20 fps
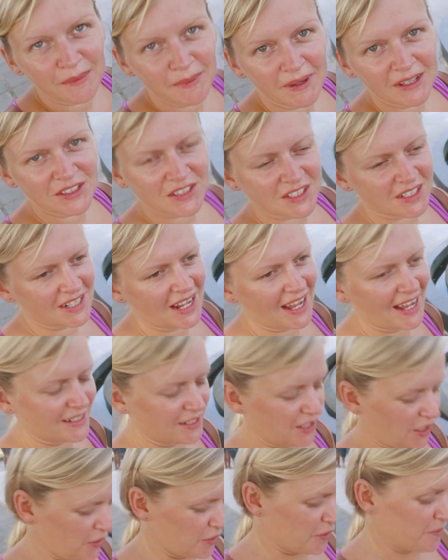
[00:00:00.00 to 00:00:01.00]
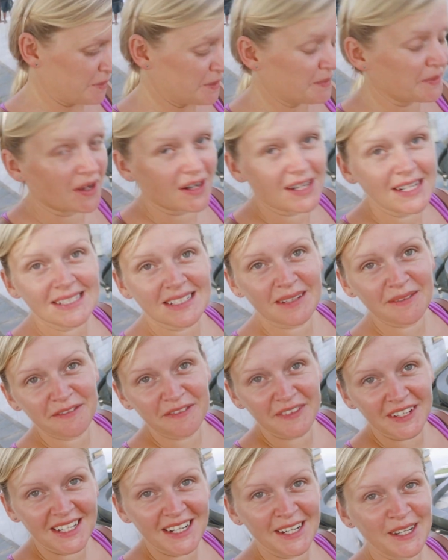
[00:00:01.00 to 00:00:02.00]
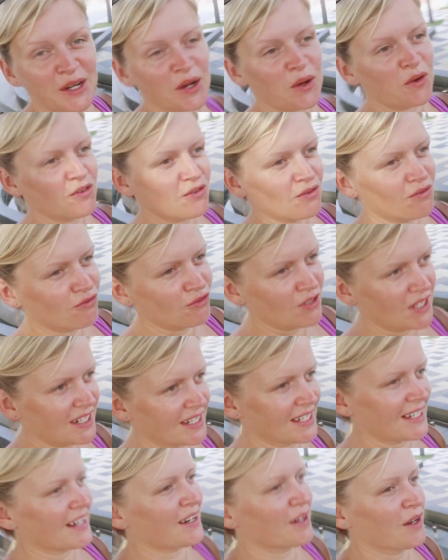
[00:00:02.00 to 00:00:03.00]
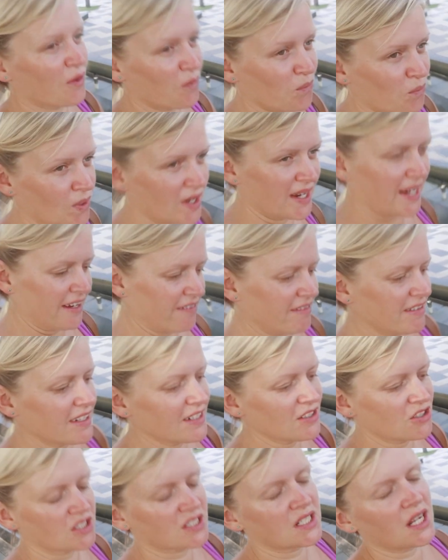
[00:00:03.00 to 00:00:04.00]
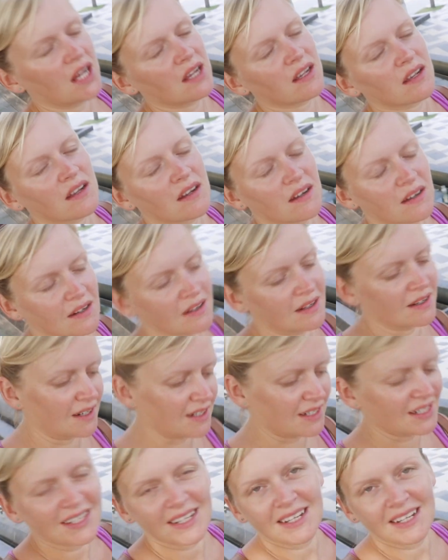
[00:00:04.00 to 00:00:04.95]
think we're just gonna head home. To be honest, I'm feeling really kind of weary and just like, ugh,